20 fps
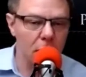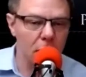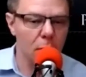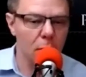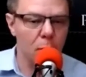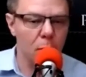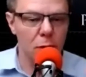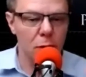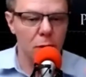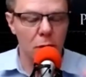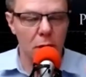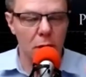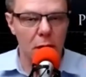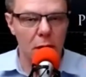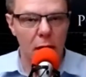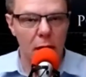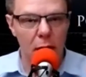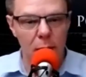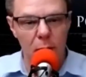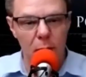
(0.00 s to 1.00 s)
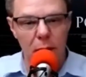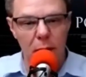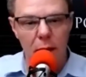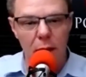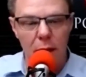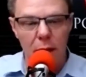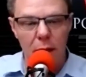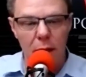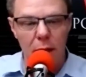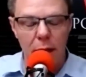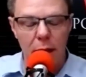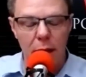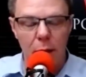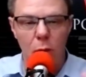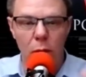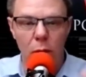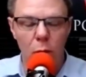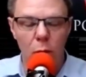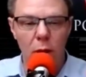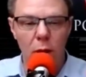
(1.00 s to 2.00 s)
personal economy, like
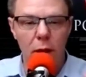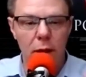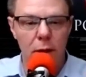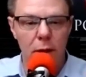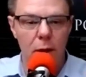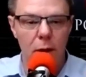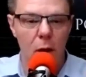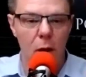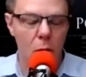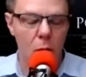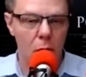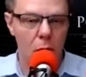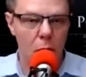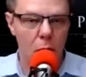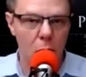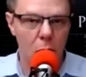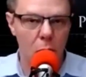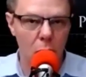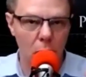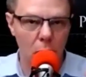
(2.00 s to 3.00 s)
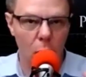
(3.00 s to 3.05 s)
we really don't know